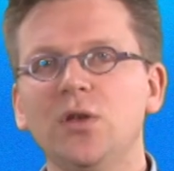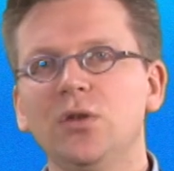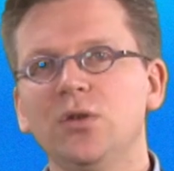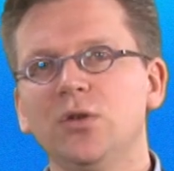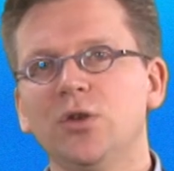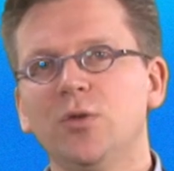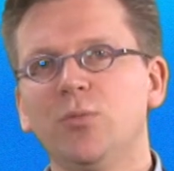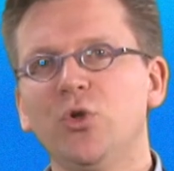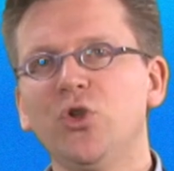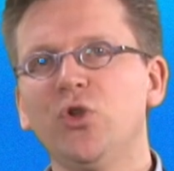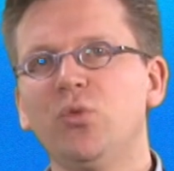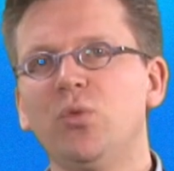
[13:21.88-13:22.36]

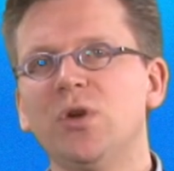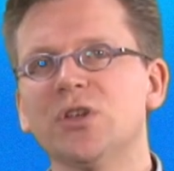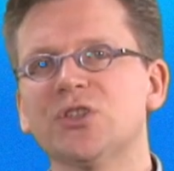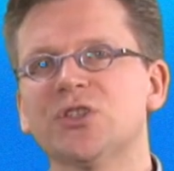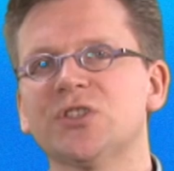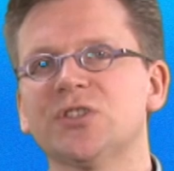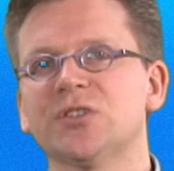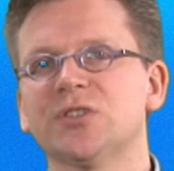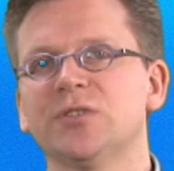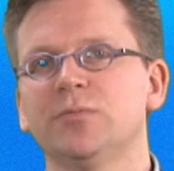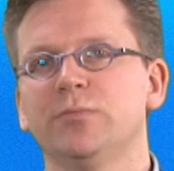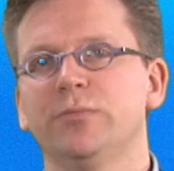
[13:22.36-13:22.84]
The model
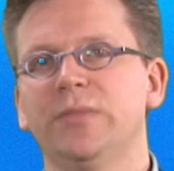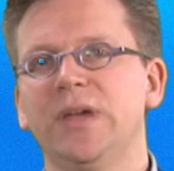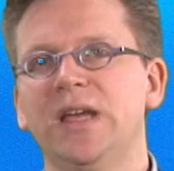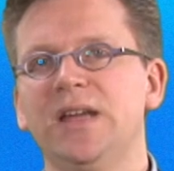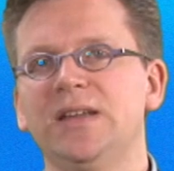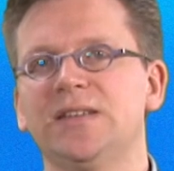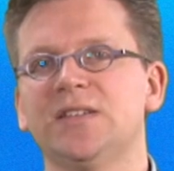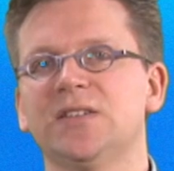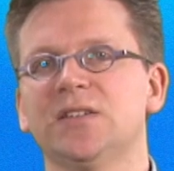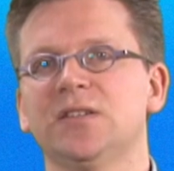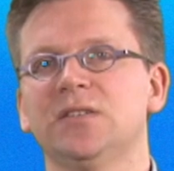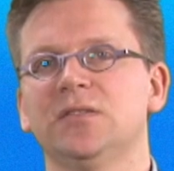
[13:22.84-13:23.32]
was
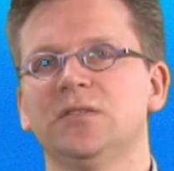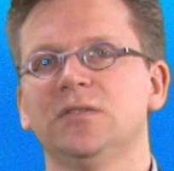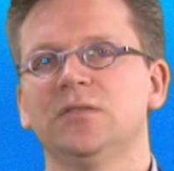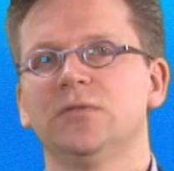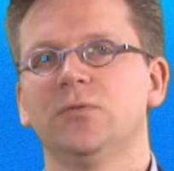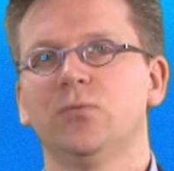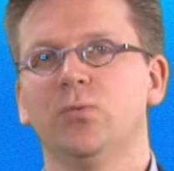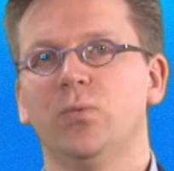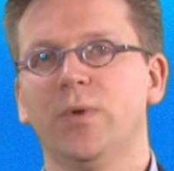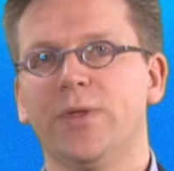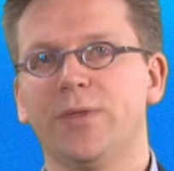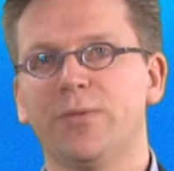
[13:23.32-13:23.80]
made
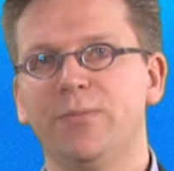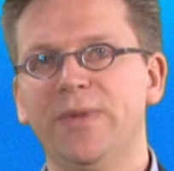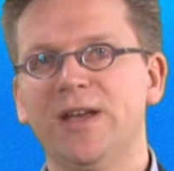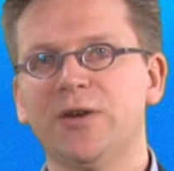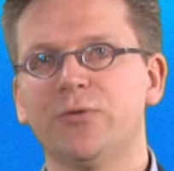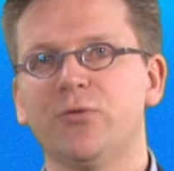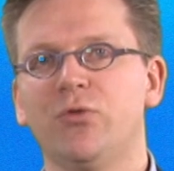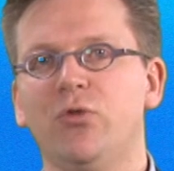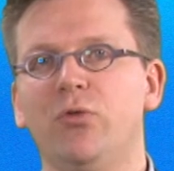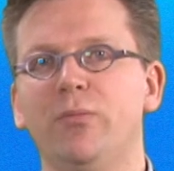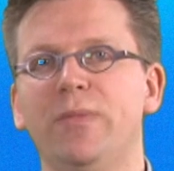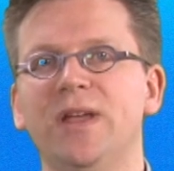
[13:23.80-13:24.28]
with
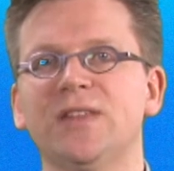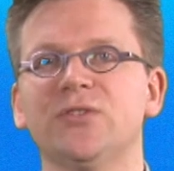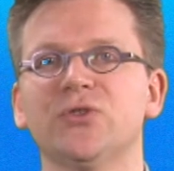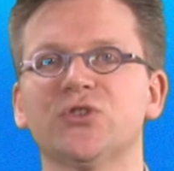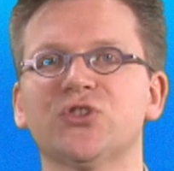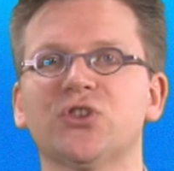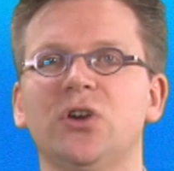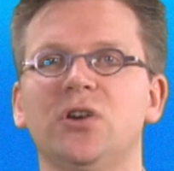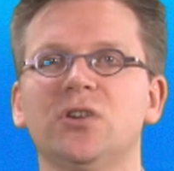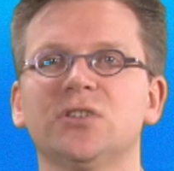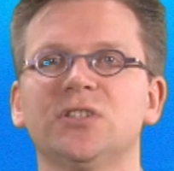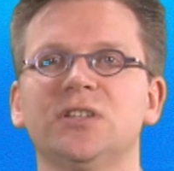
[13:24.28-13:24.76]
mineral metal
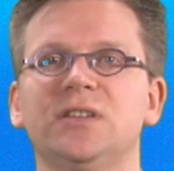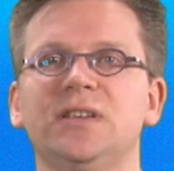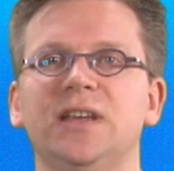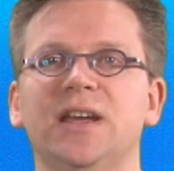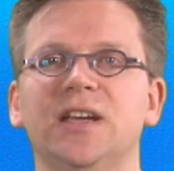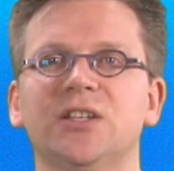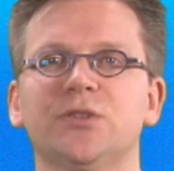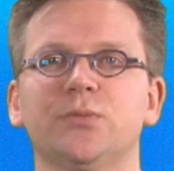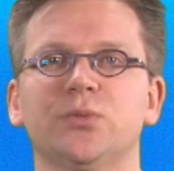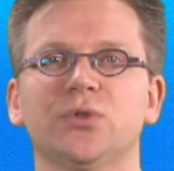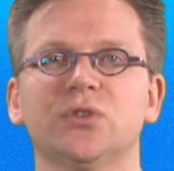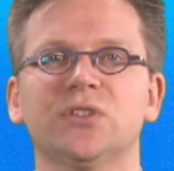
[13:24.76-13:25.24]
scarcity
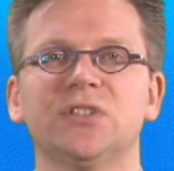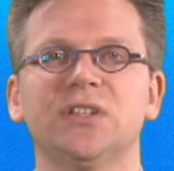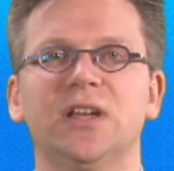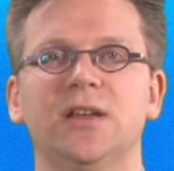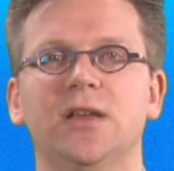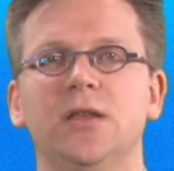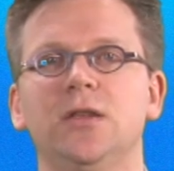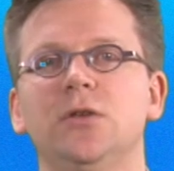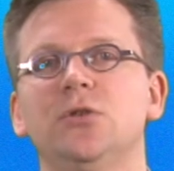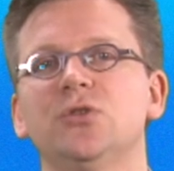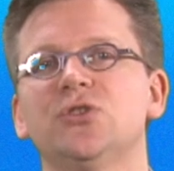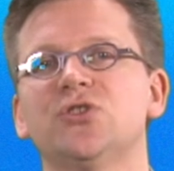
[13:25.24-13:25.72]
experts
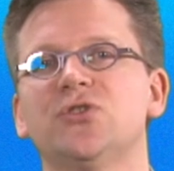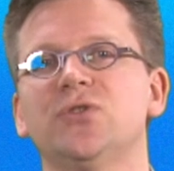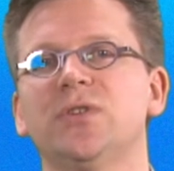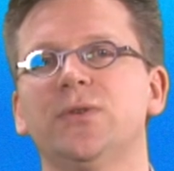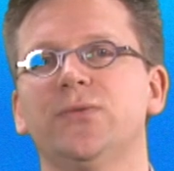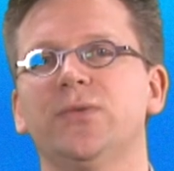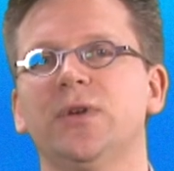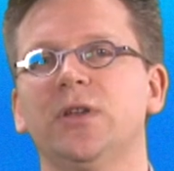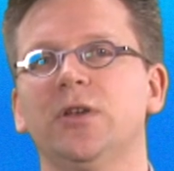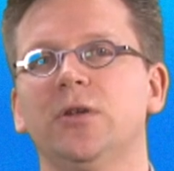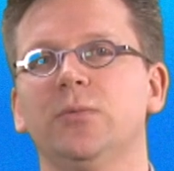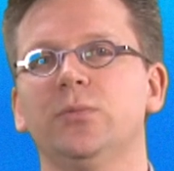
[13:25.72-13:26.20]
and used to
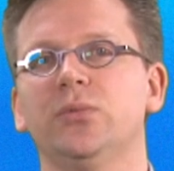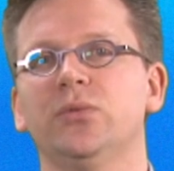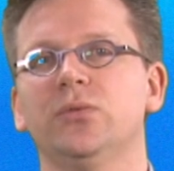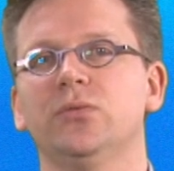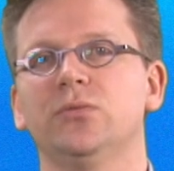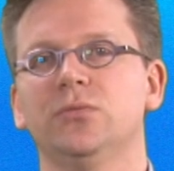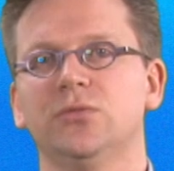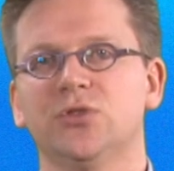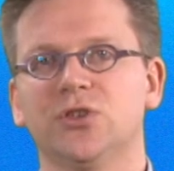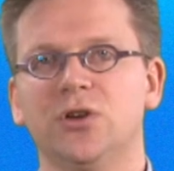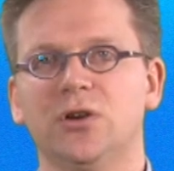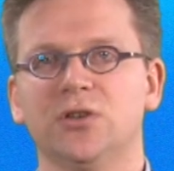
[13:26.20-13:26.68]
develop
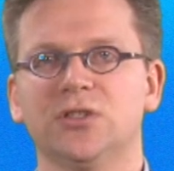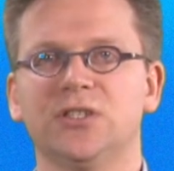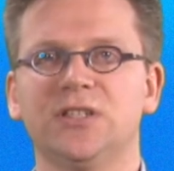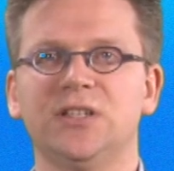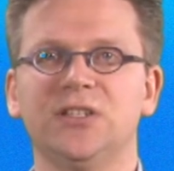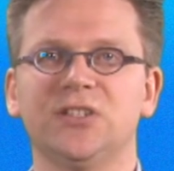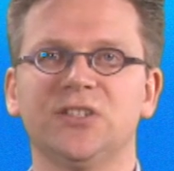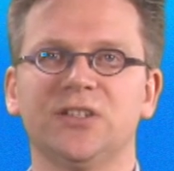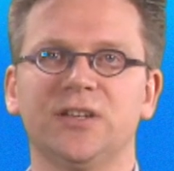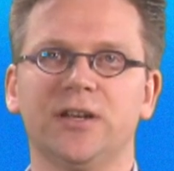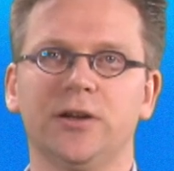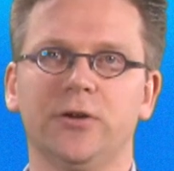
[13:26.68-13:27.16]
scarcity
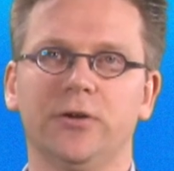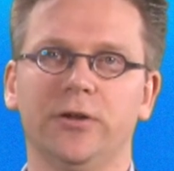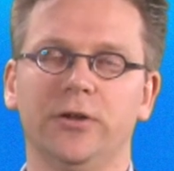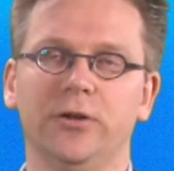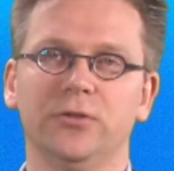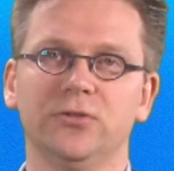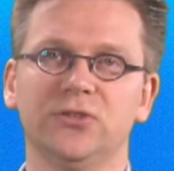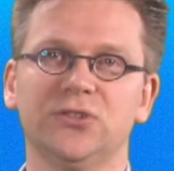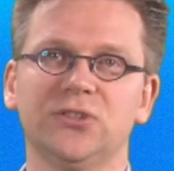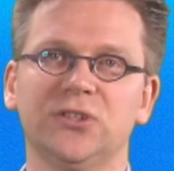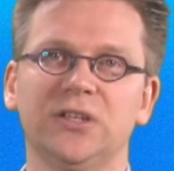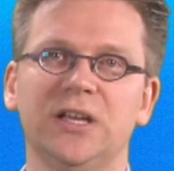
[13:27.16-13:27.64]

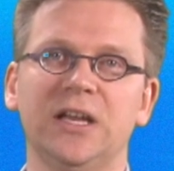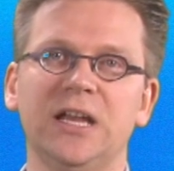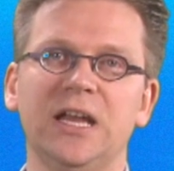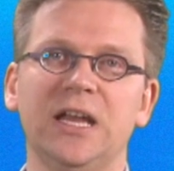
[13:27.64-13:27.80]
scenarios.